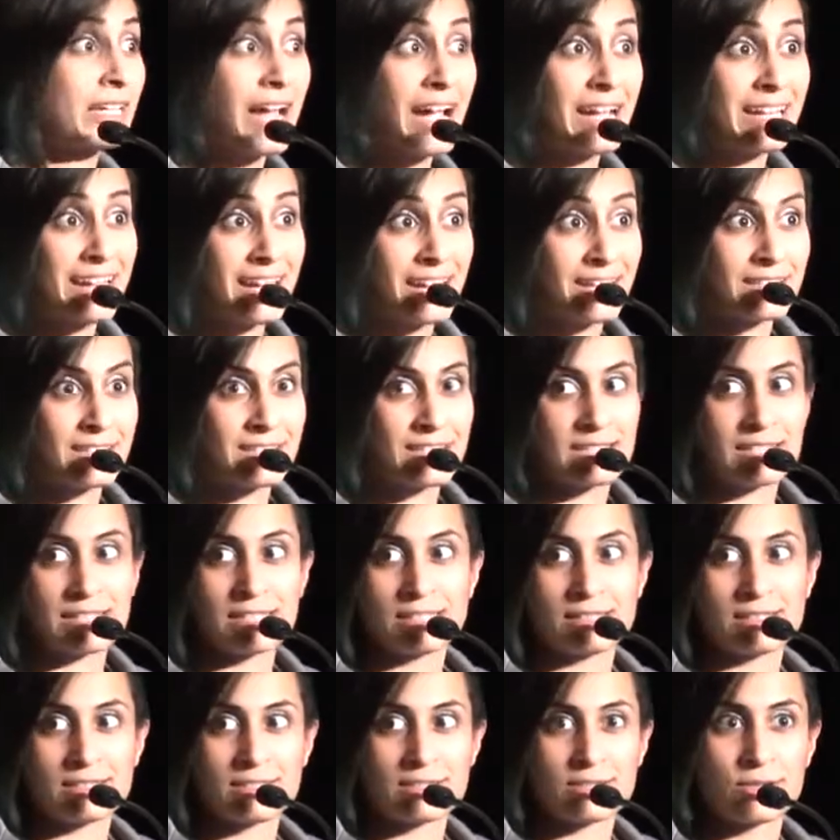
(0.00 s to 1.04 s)
I can't
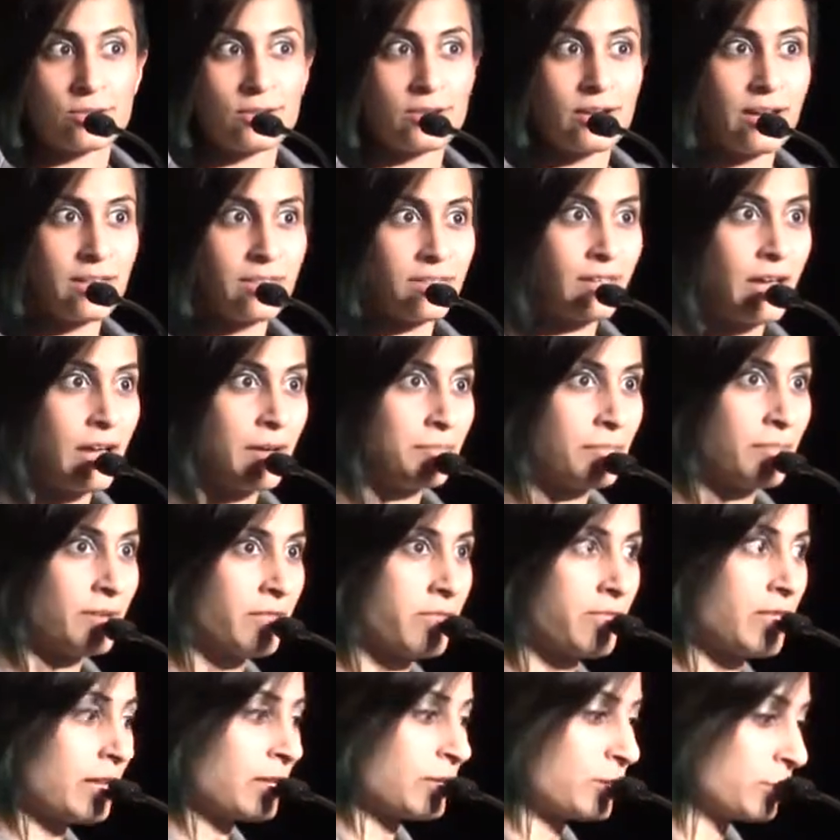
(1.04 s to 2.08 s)
see, so
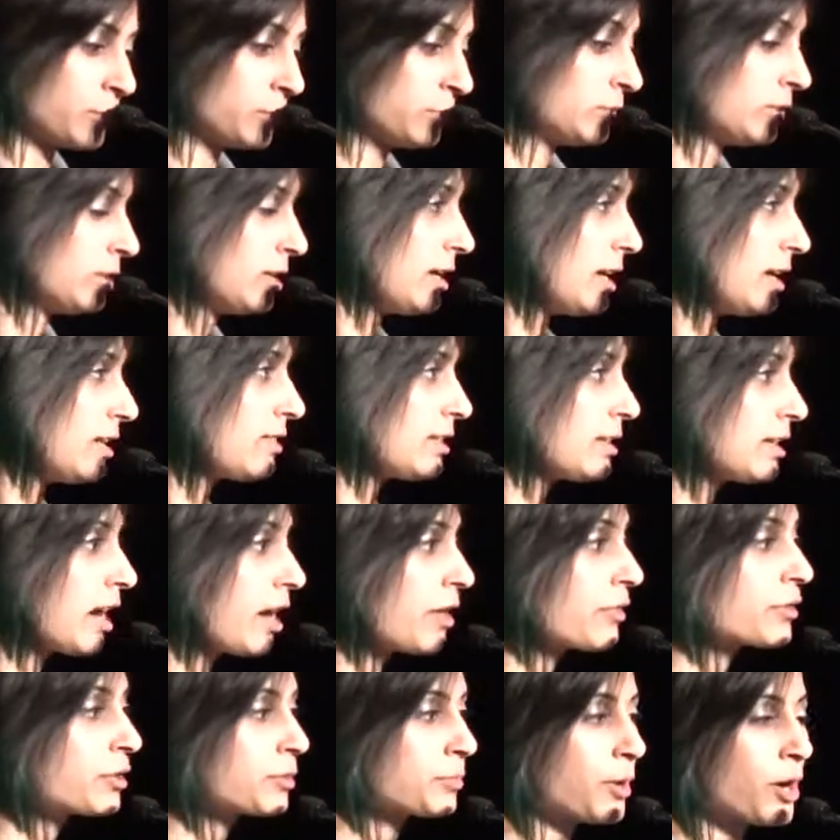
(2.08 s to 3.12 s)
thank you. The
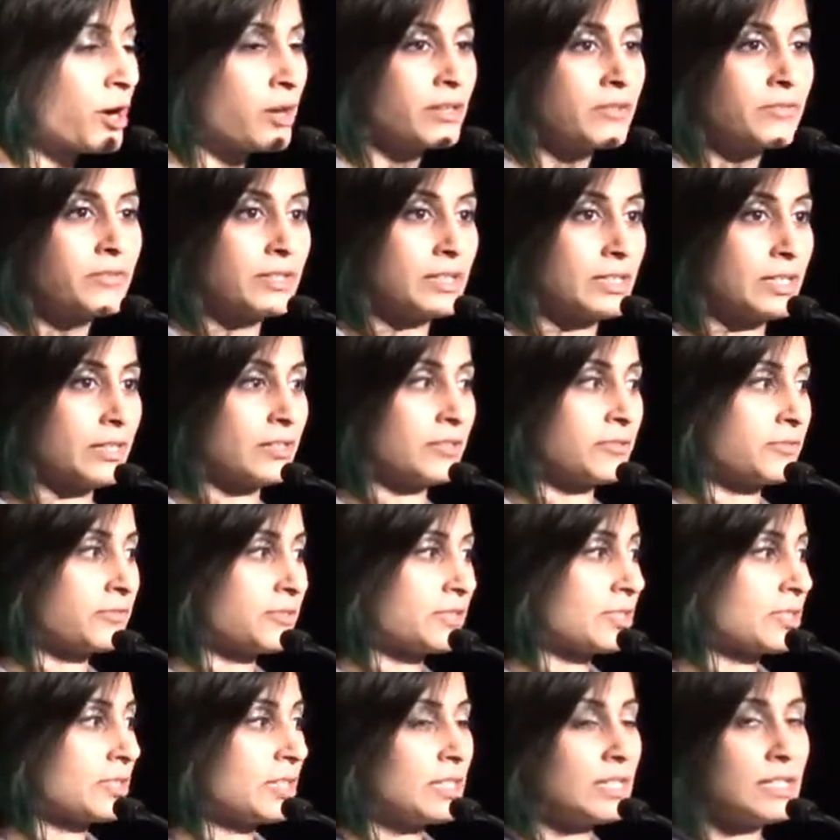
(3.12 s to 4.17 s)
other part of the
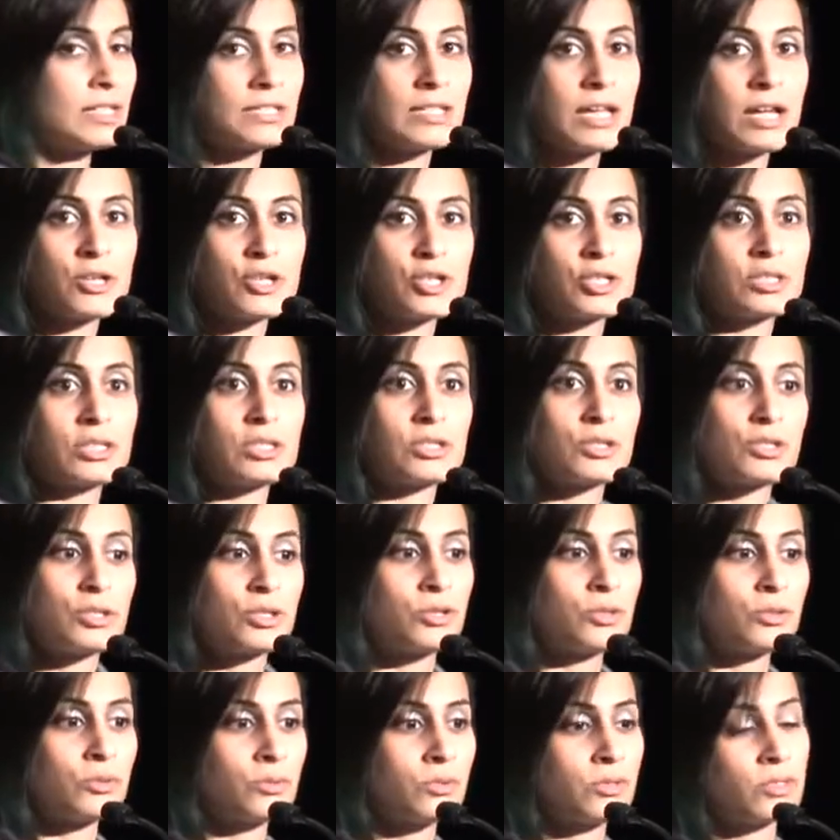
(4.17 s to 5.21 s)
gift is actually
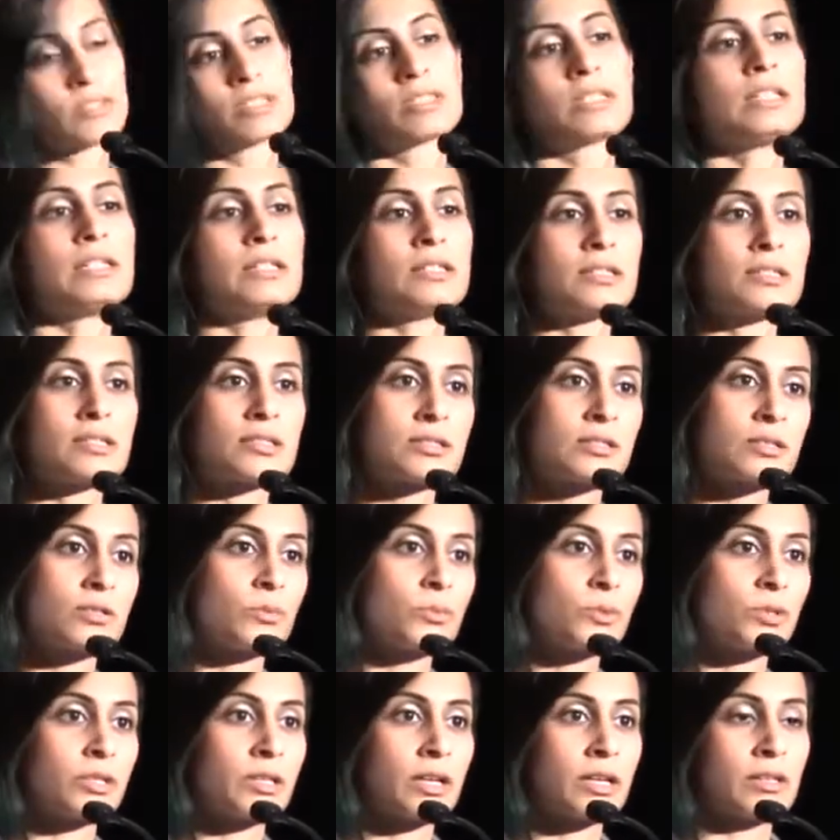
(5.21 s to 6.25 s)
2 seats to
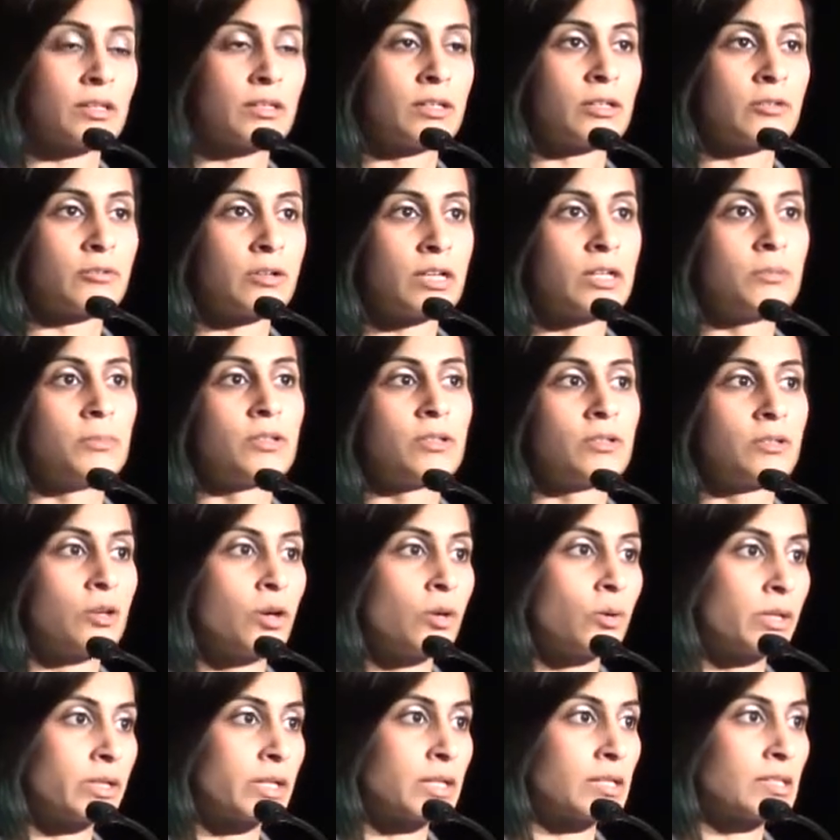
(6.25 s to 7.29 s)
work at an incredible
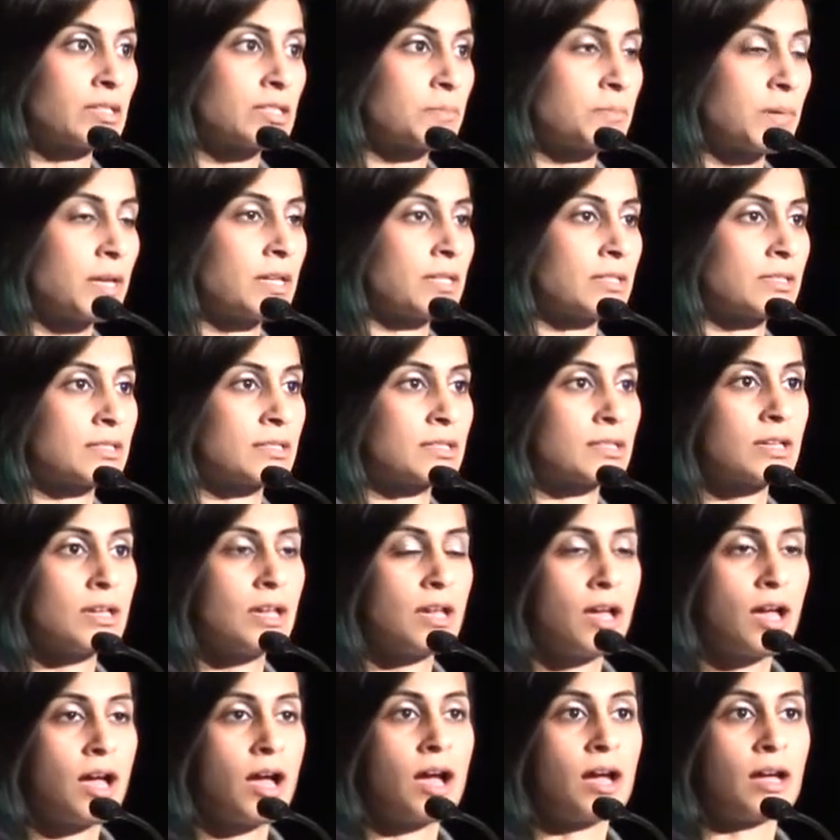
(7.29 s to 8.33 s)
co-working space
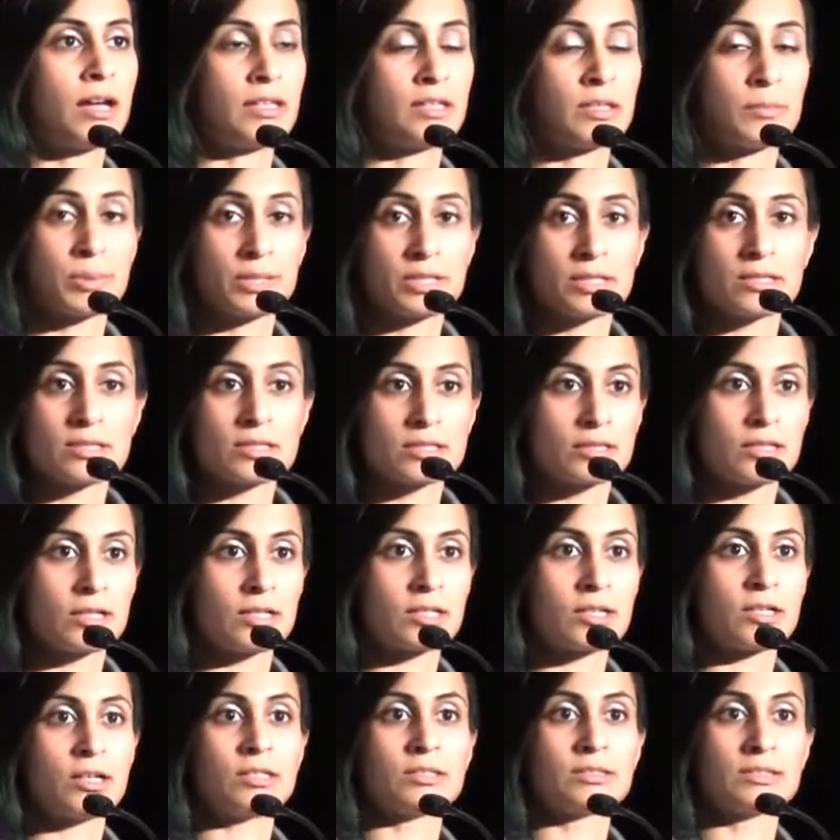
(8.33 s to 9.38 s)
in the peninsula
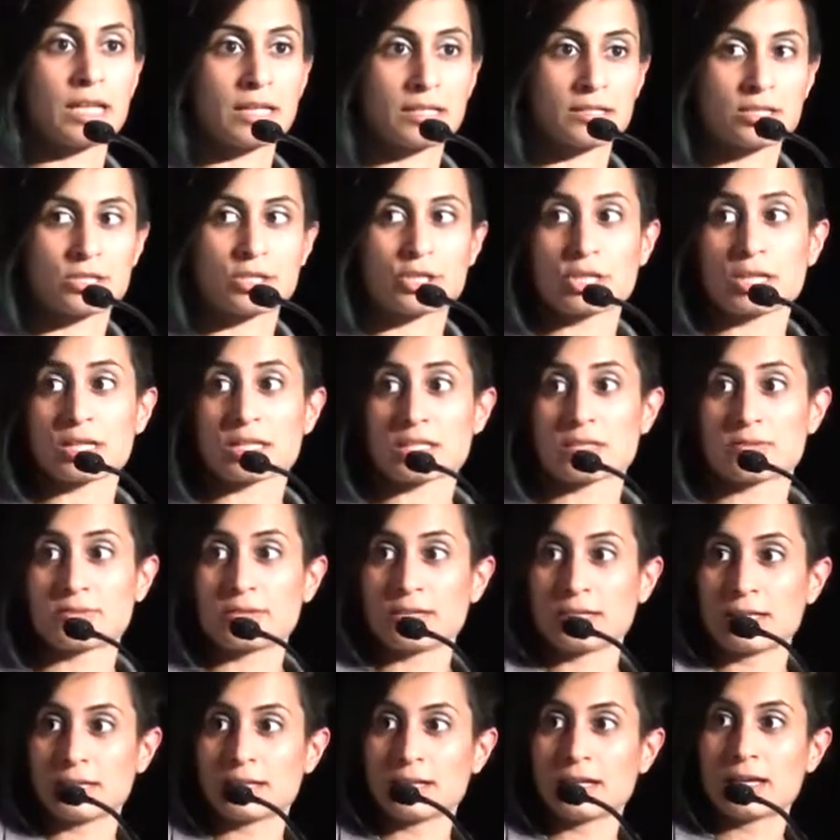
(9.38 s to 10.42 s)
called Next
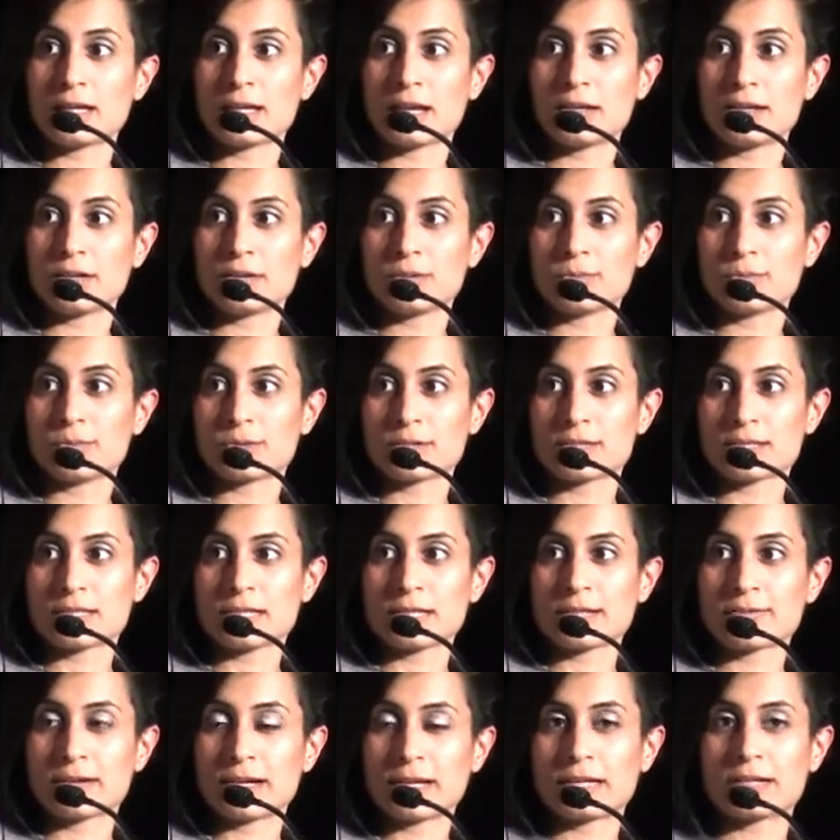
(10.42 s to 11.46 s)
GSV. And I know we're
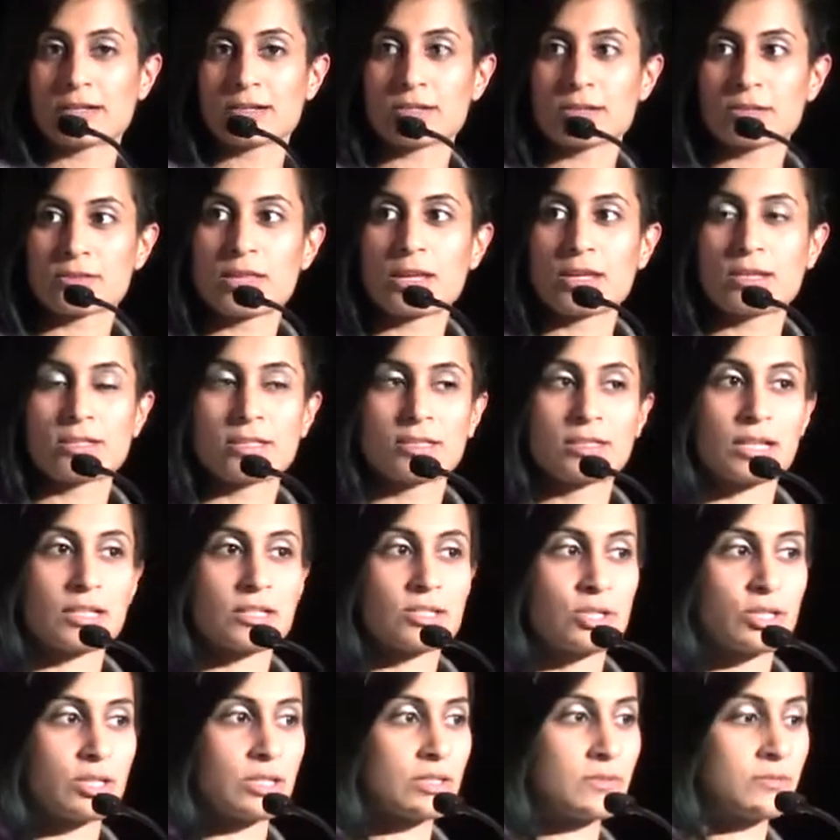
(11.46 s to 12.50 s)
sitting right here, so thank you to
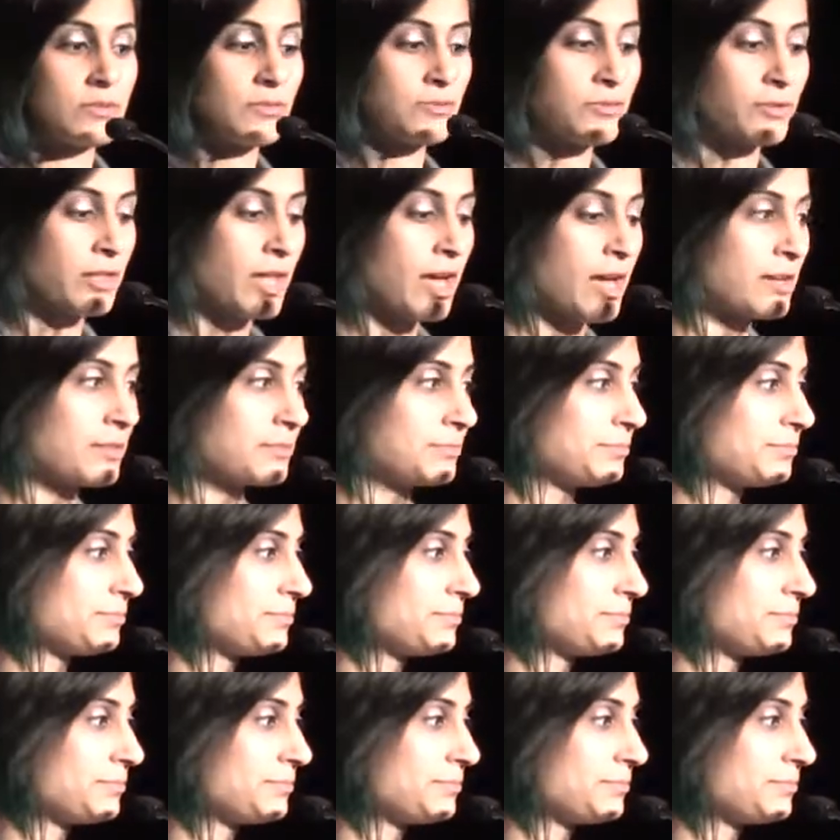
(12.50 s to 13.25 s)
Next GSV for that.